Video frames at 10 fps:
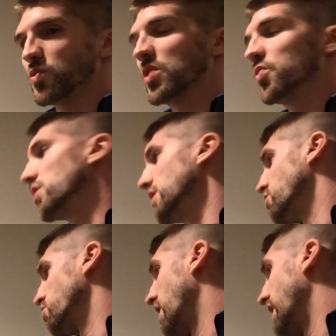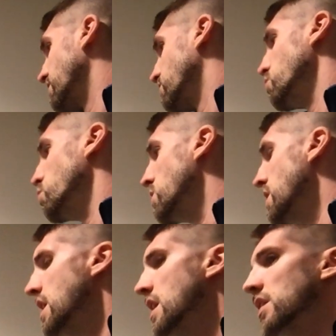we are really trying to
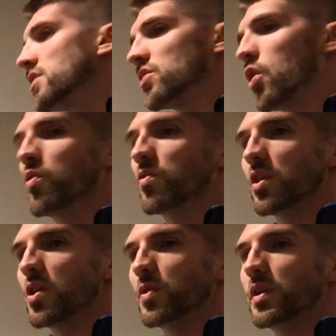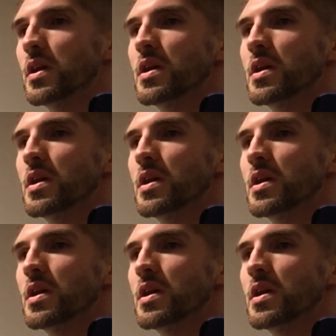overload.